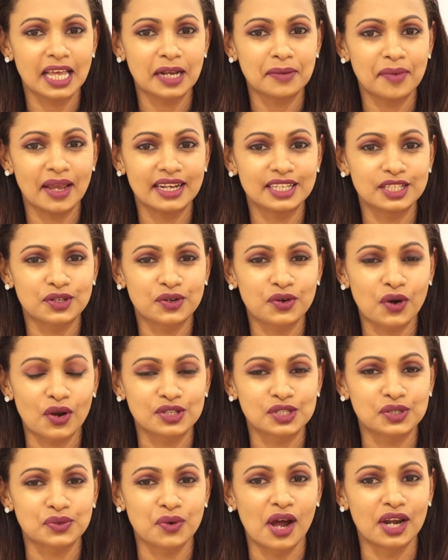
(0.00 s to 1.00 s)
that made it
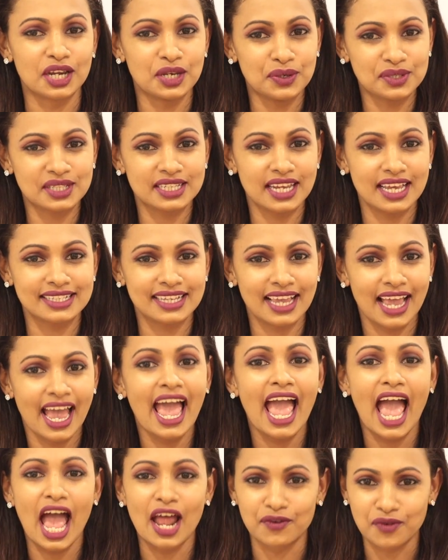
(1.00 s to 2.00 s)
across to our news desk
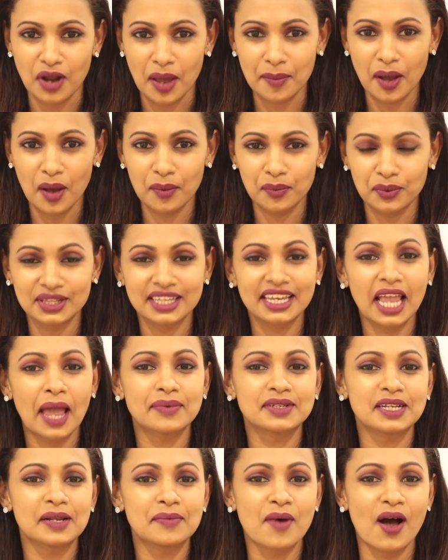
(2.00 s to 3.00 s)
and wrap up with a
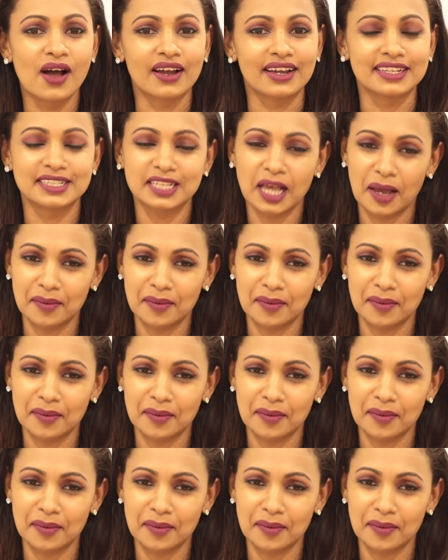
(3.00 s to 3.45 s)
capital markets